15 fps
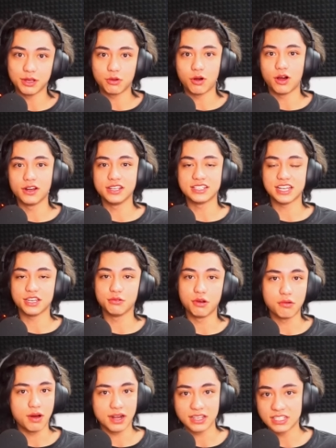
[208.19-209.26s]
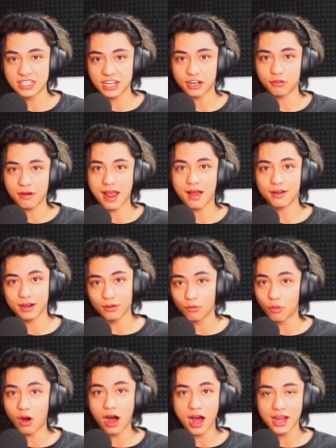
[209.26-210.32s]
qualities that you would want to stick around and
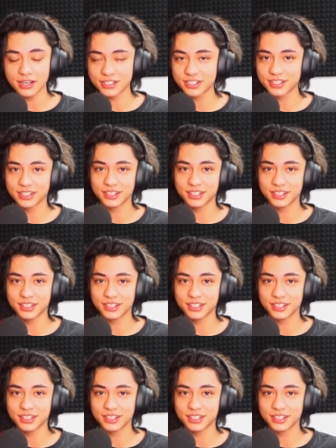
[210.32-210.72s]
watch,